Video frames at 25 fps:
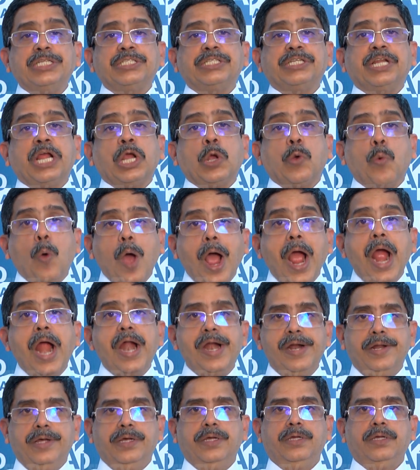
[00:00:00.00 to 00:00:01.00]
is
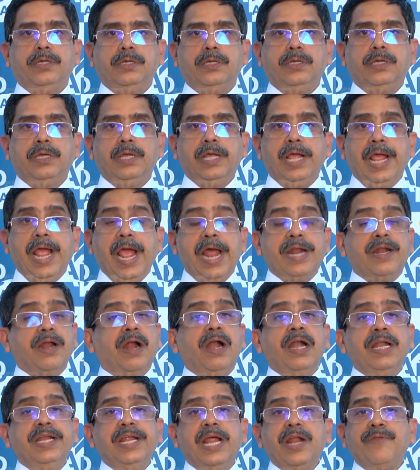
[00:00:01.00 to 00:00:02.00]
required, And
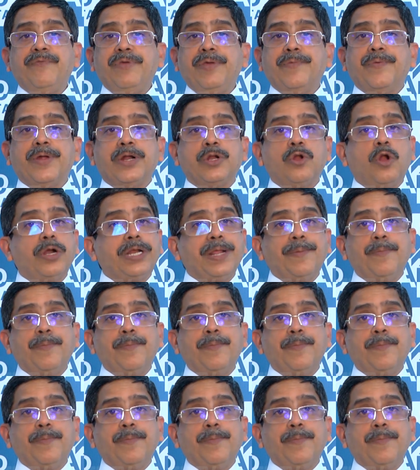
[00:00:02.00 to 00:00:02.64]
earlier we were not